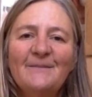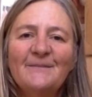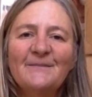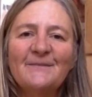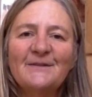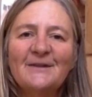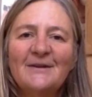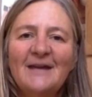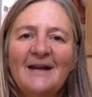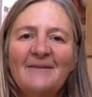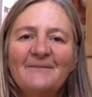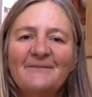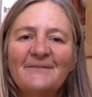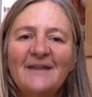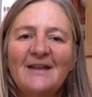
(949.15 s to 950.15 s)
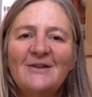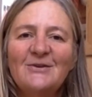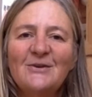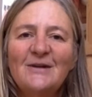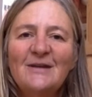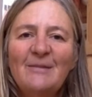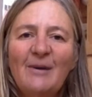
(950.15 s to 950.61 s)
So yeah,
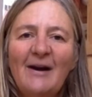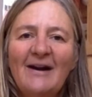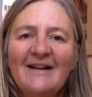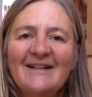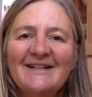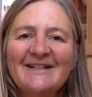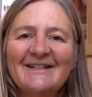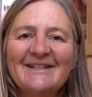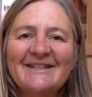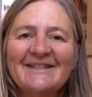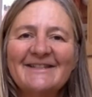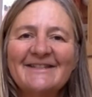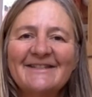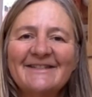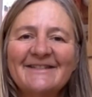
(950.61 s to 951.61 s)
enjoy the practice.